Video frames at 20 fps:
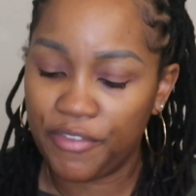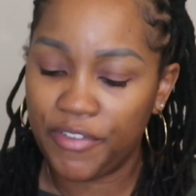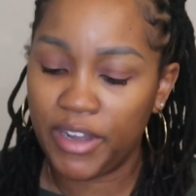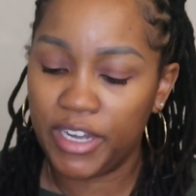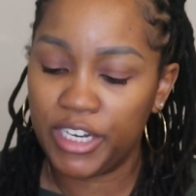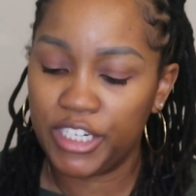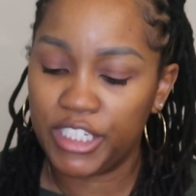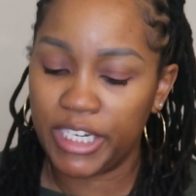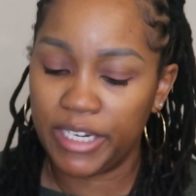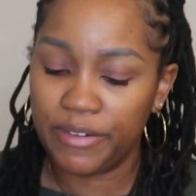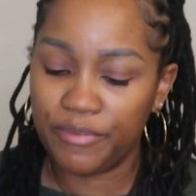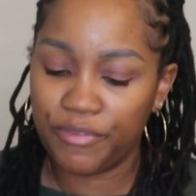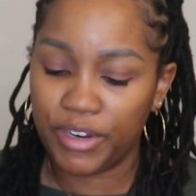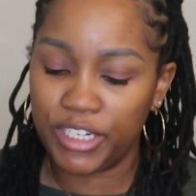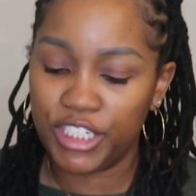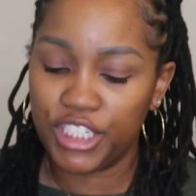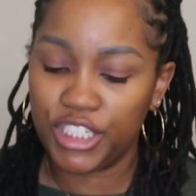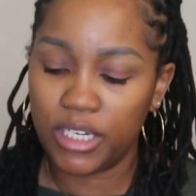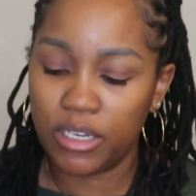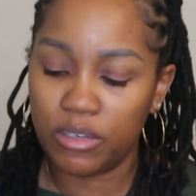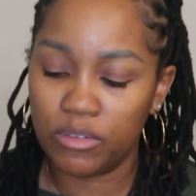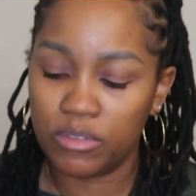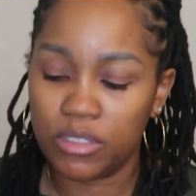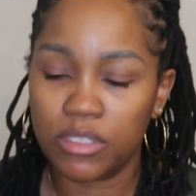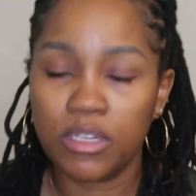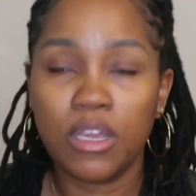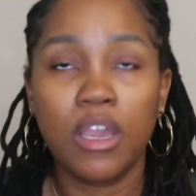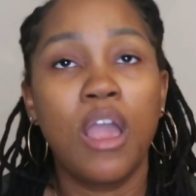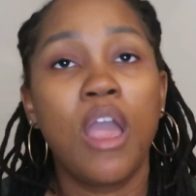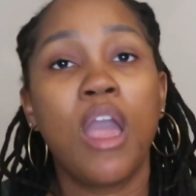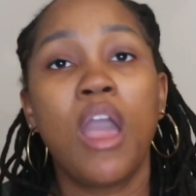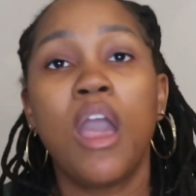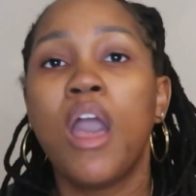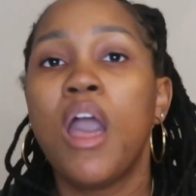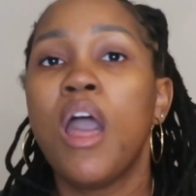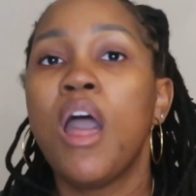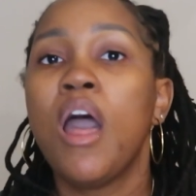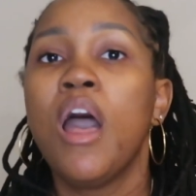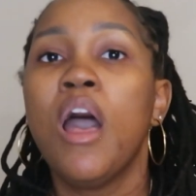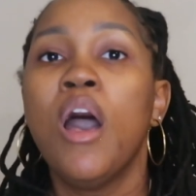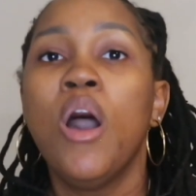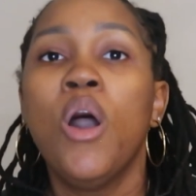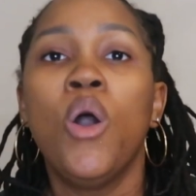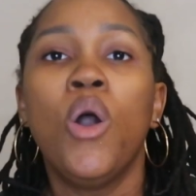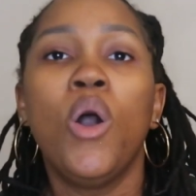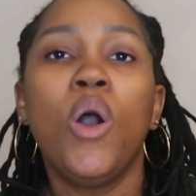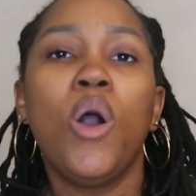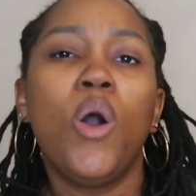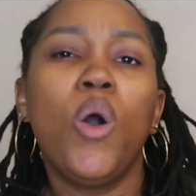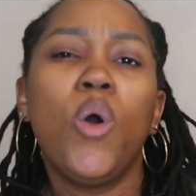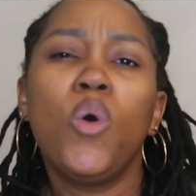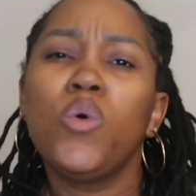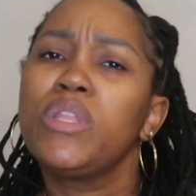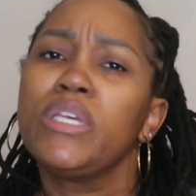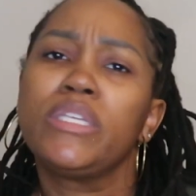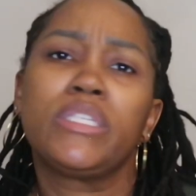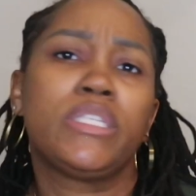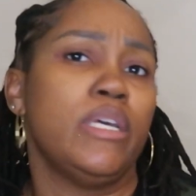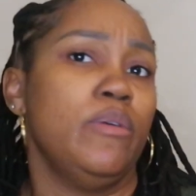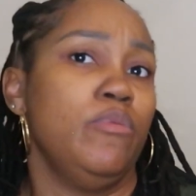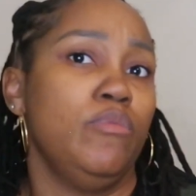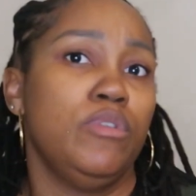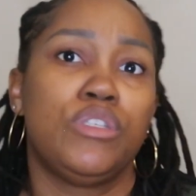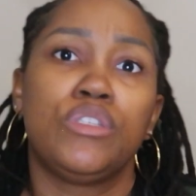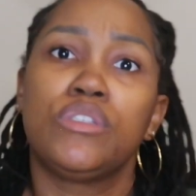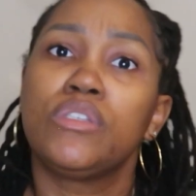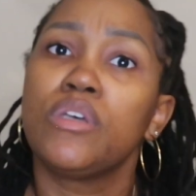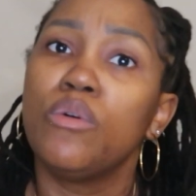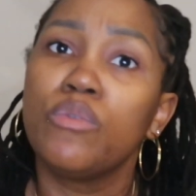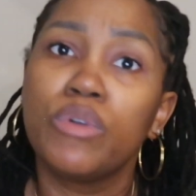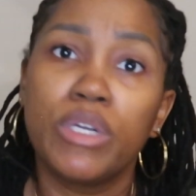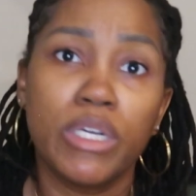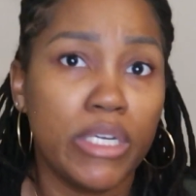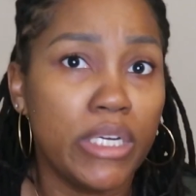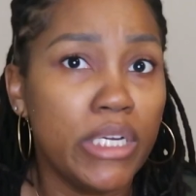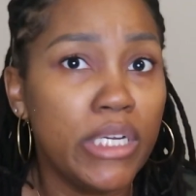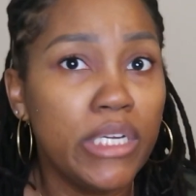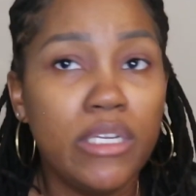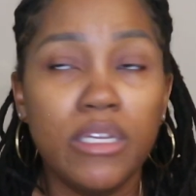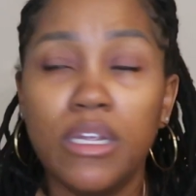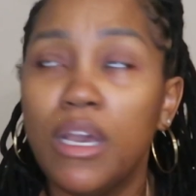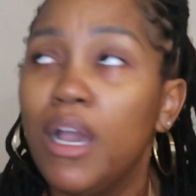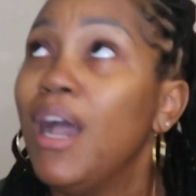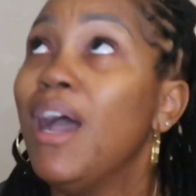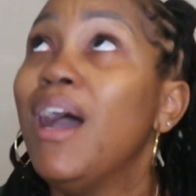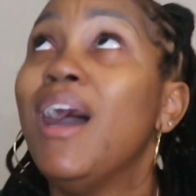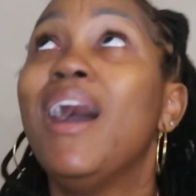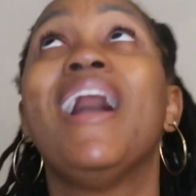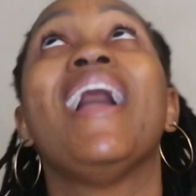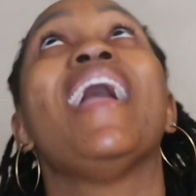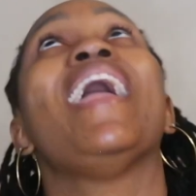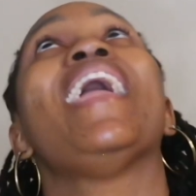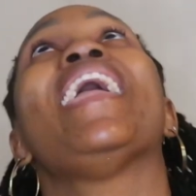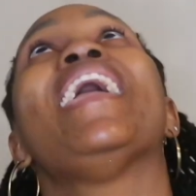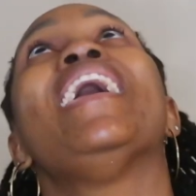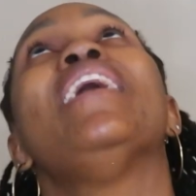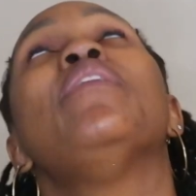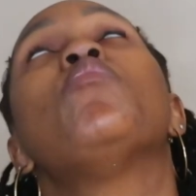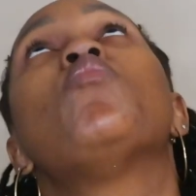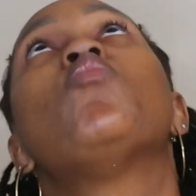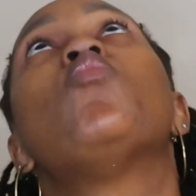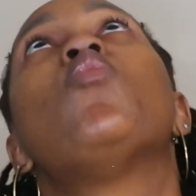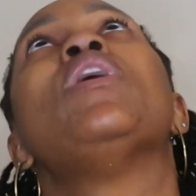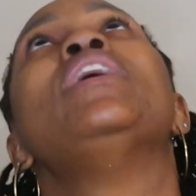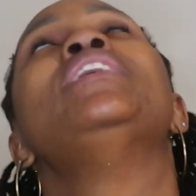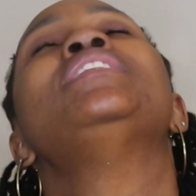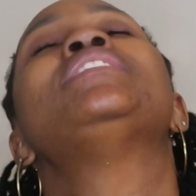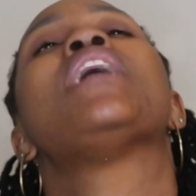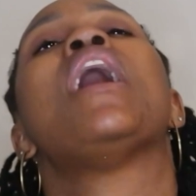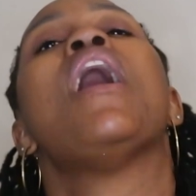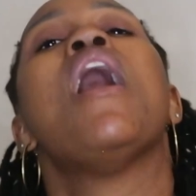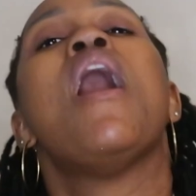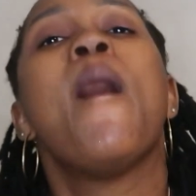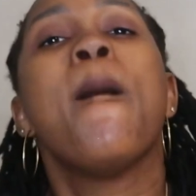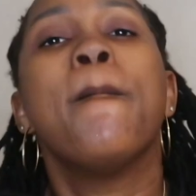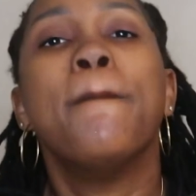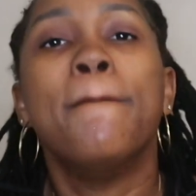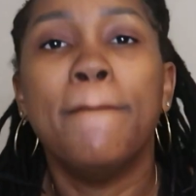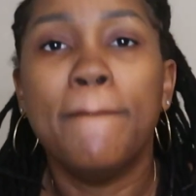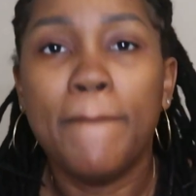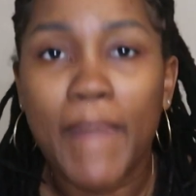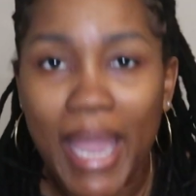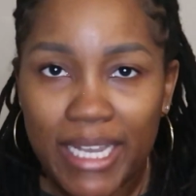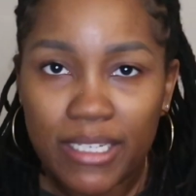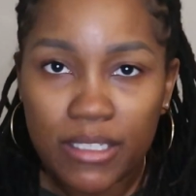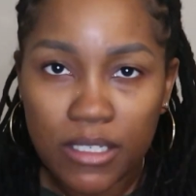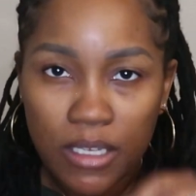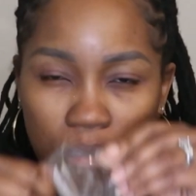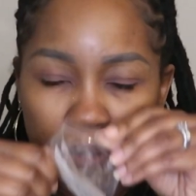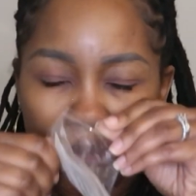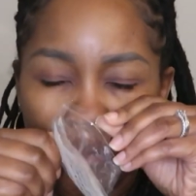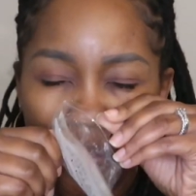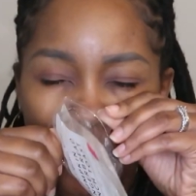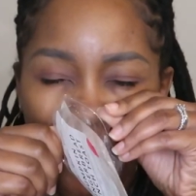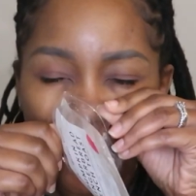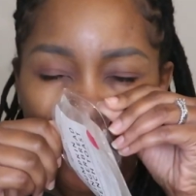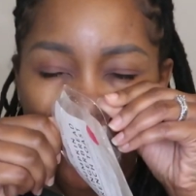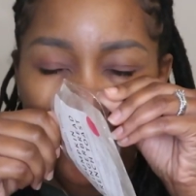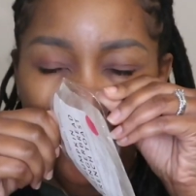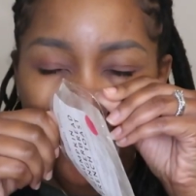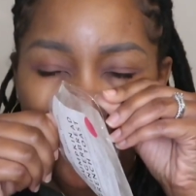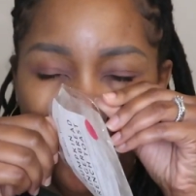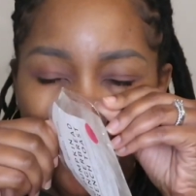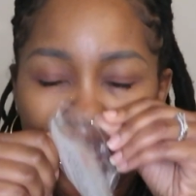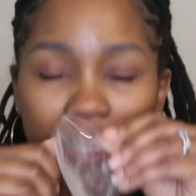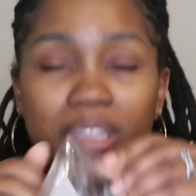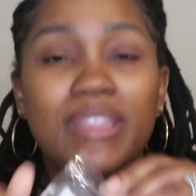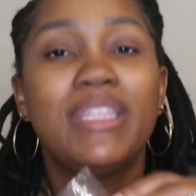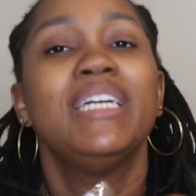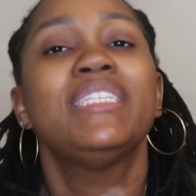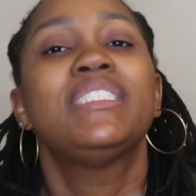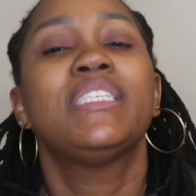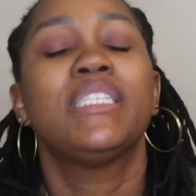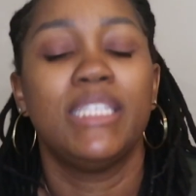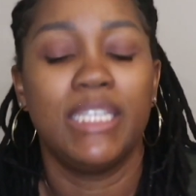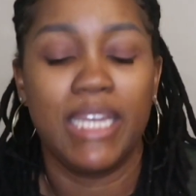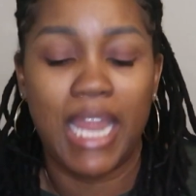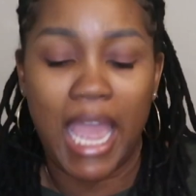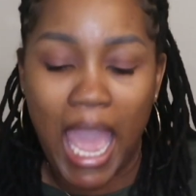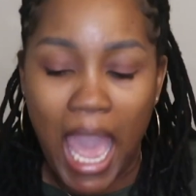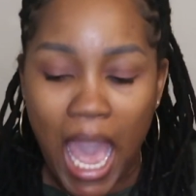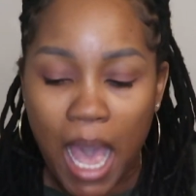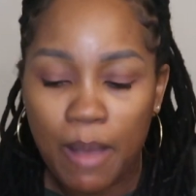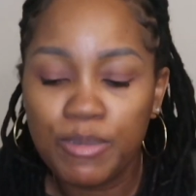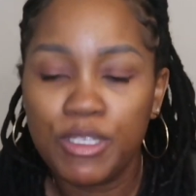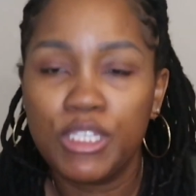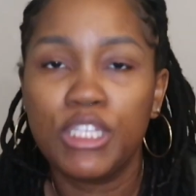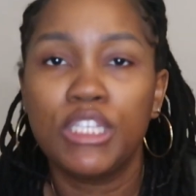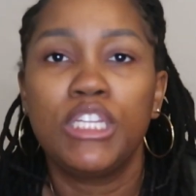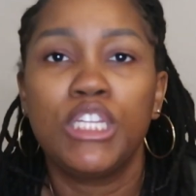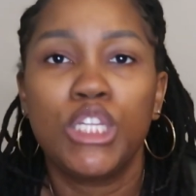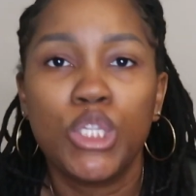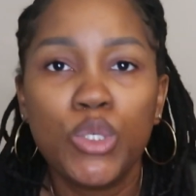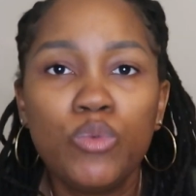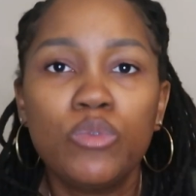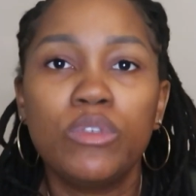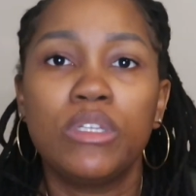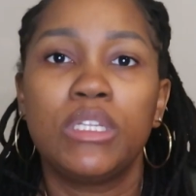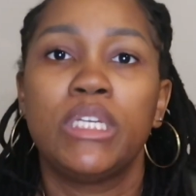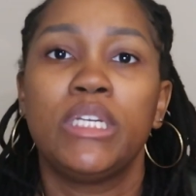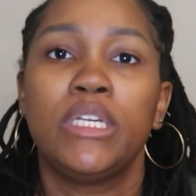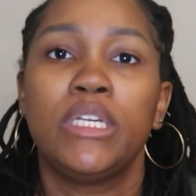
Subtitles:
fudge, and French toast. Oh, the scent was so good. It was amazing. This is an absolute